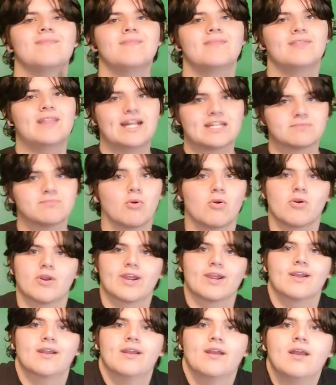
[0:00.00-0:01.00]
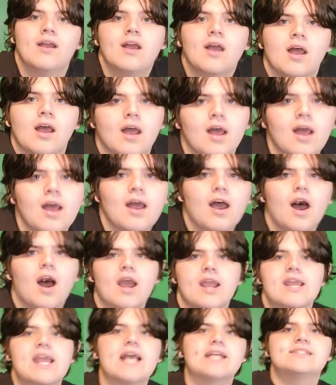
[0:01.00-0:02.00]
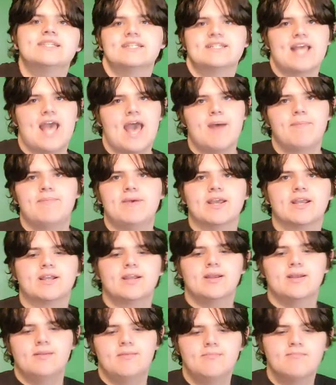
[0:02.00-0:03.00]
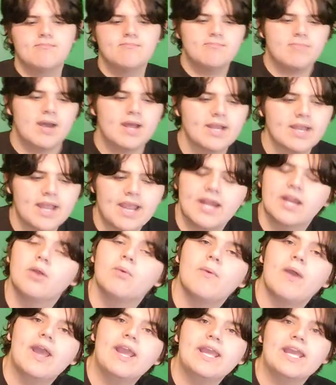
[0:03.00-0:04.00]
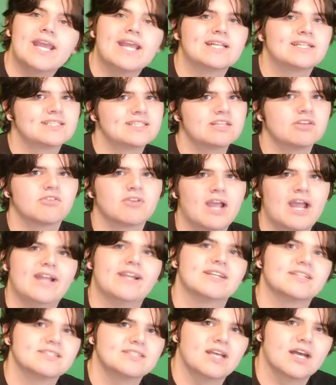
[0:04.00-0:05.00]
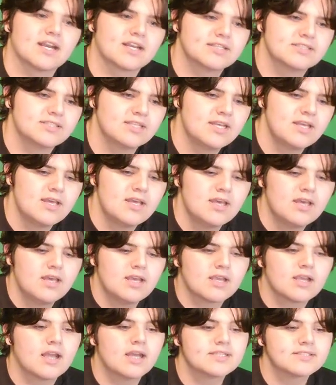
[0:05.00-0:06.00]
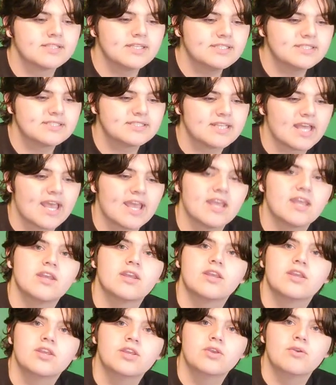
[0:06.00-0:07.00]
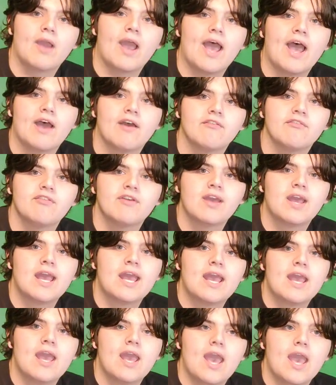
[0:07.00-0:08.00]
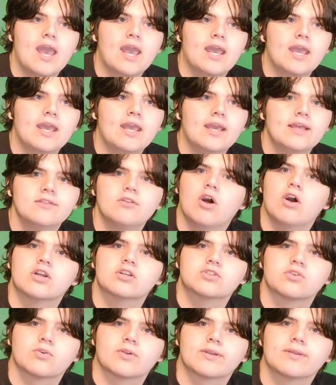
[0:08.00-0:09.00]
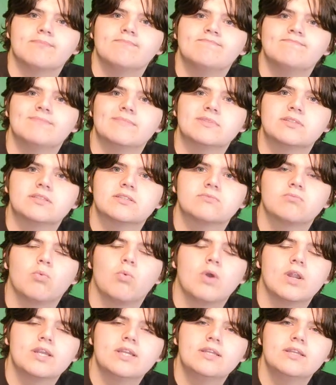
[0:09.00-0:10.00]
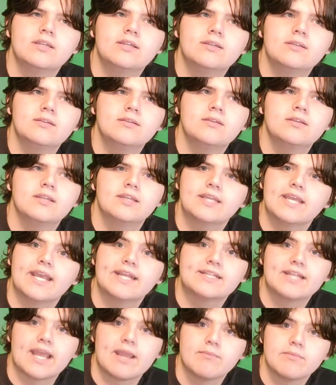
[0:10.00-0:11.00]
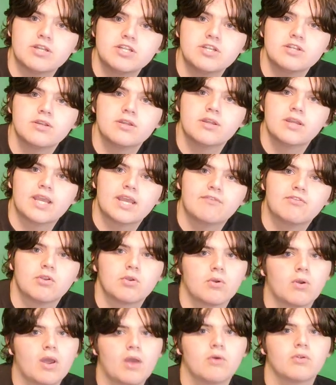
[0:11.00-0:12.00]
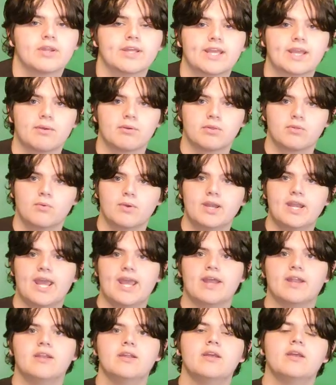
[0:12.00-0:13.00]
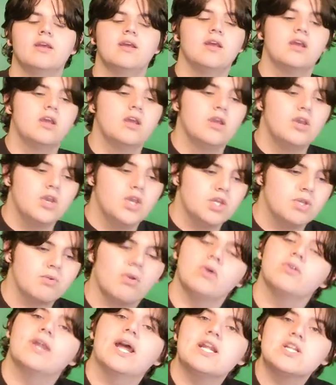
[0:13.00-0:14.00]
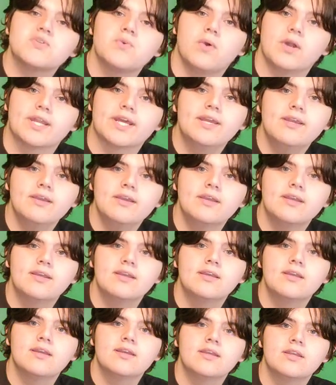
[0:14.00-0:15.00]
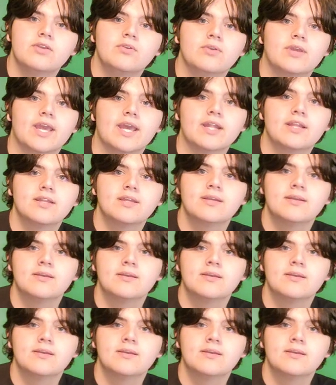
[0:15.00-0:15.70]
that's boring. Yes, it's epic, but in a way, it still kind of sucks. Because let's say you have a longsword, 1d8 damage if you're holding it with one hand. You roll nat 20, you get